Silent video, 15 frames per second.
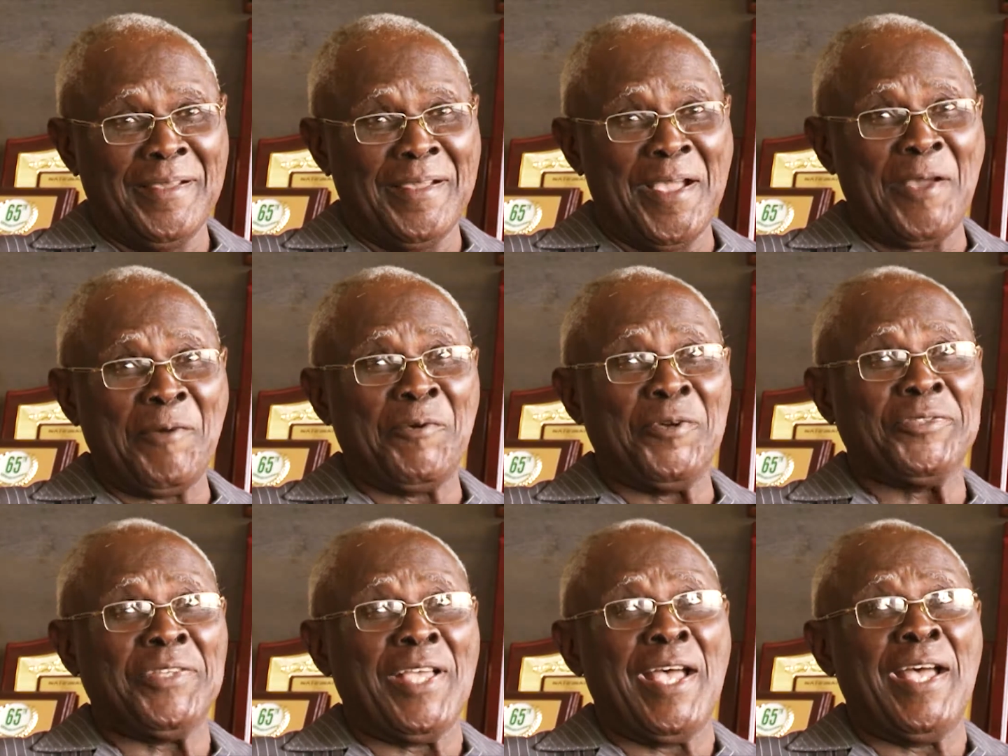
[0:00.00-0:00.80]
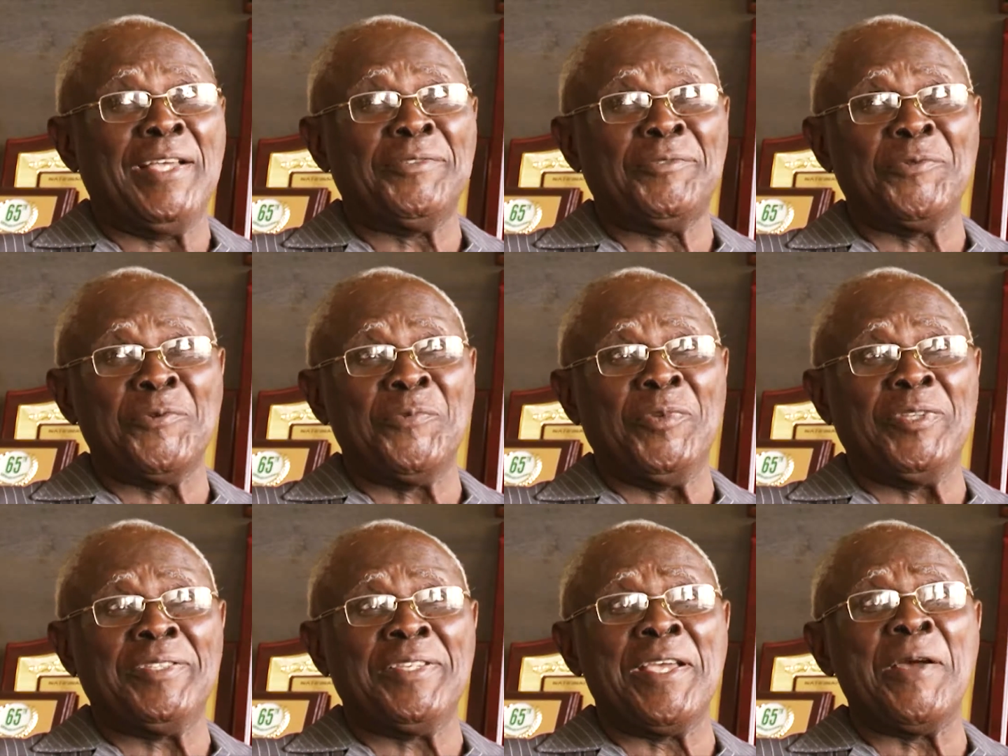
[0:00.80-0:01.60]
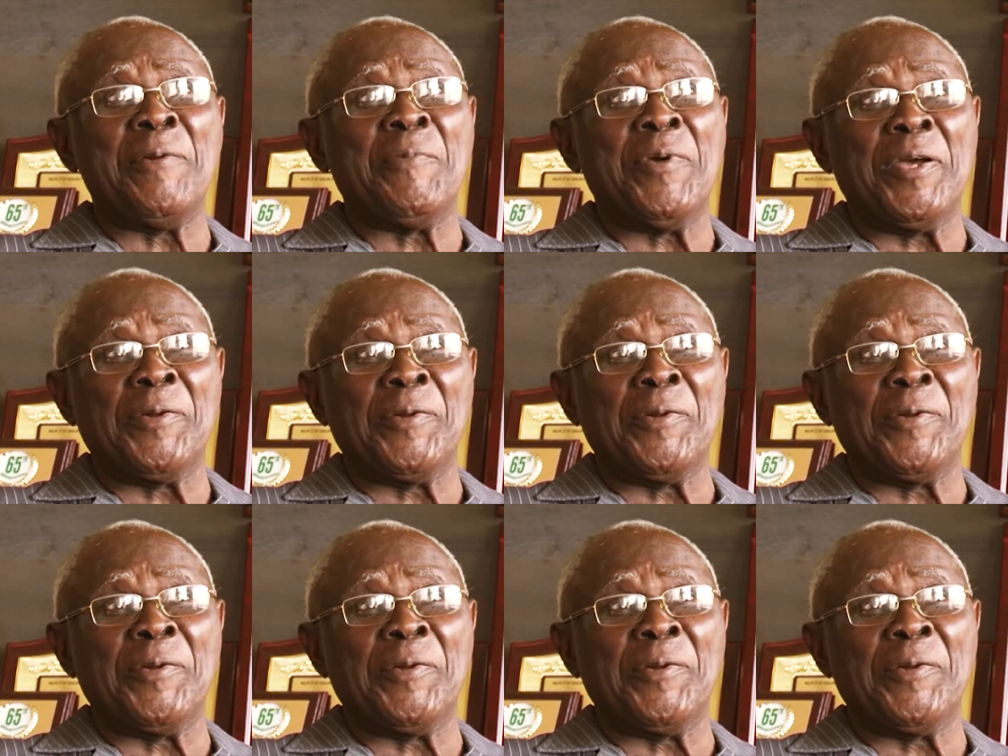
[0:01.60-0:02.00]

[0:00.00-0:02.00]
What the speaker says: I was asked to be chairman